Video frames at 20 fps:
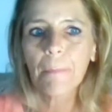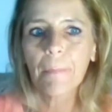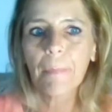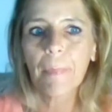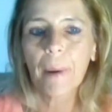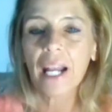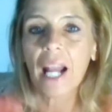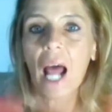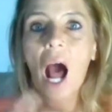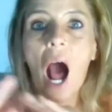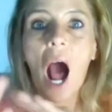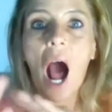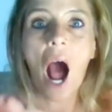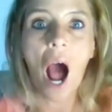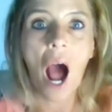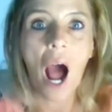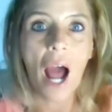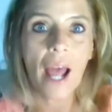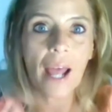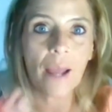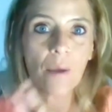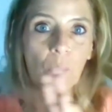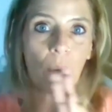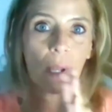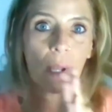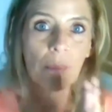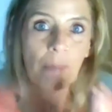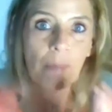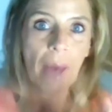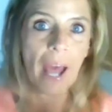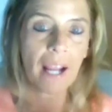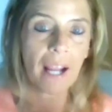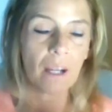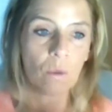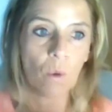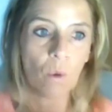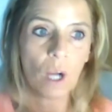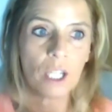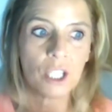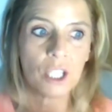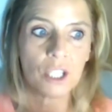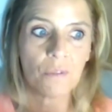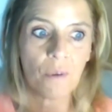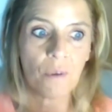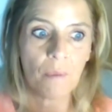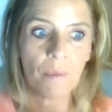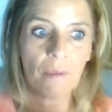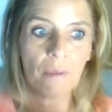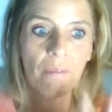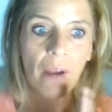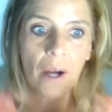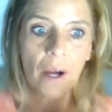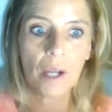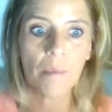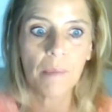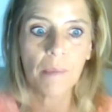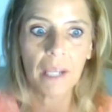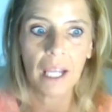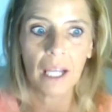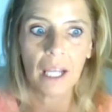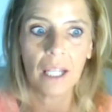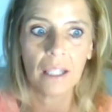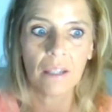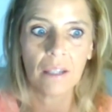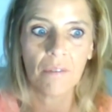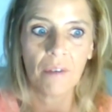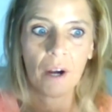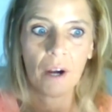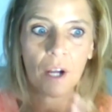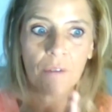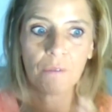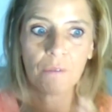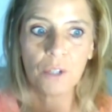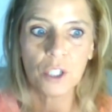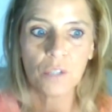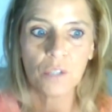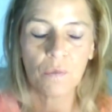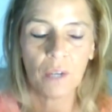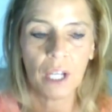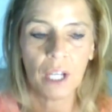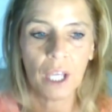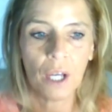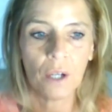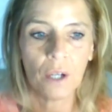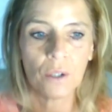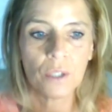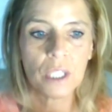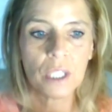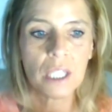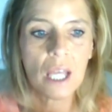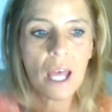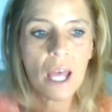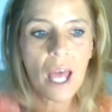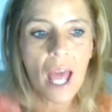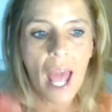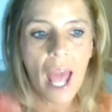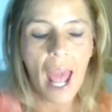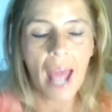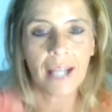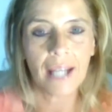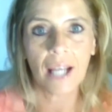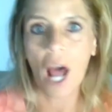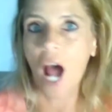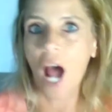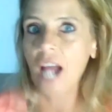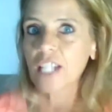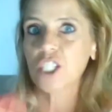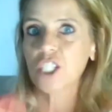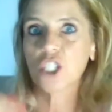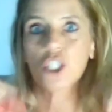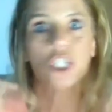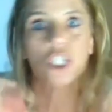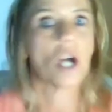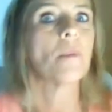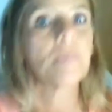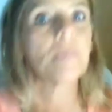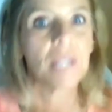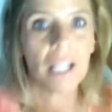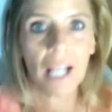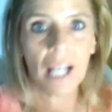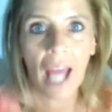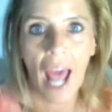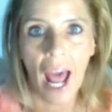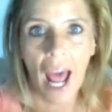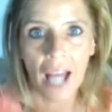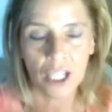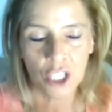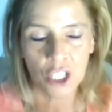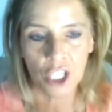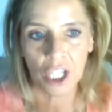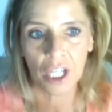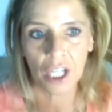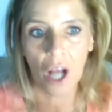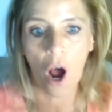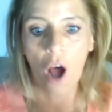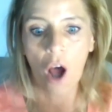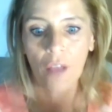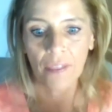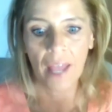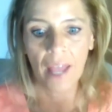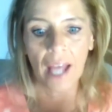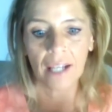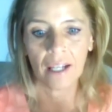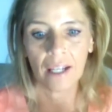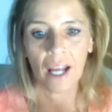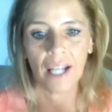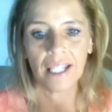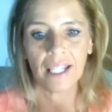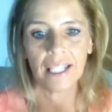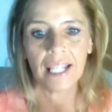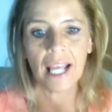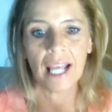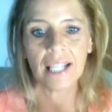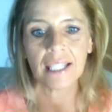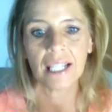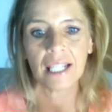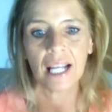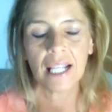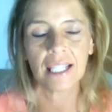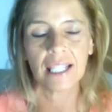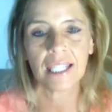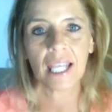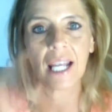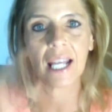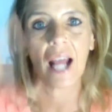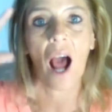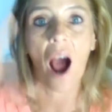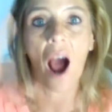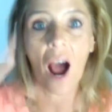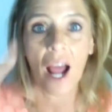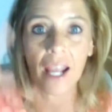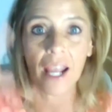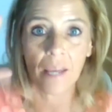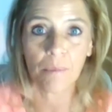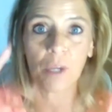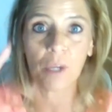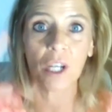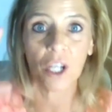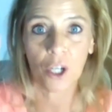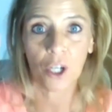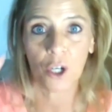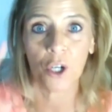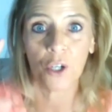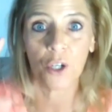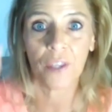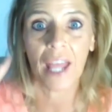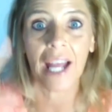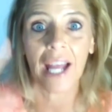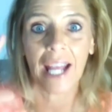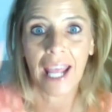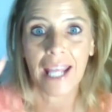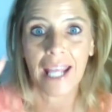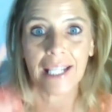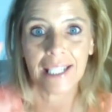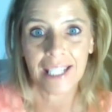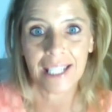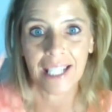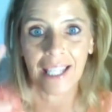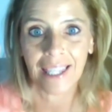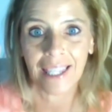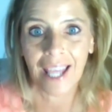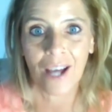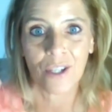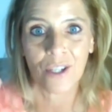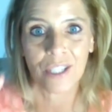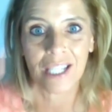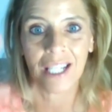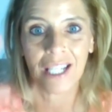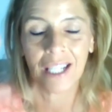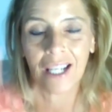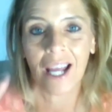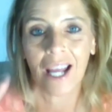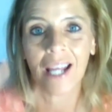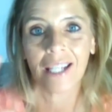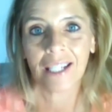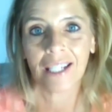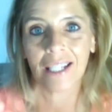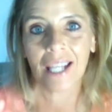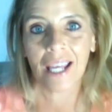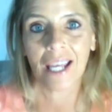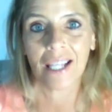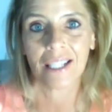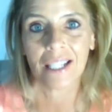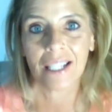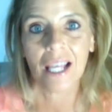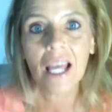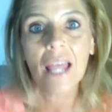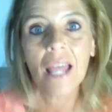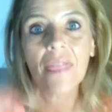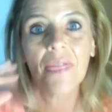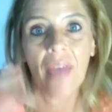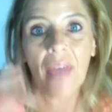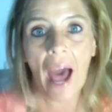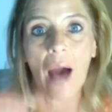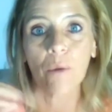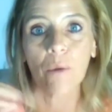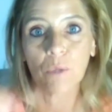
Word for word: but I went back and watched from the very beginning, the very first videos, and I jumped into action on that 90 days. And I said, I am going to earn that 18,000 in 90 days. That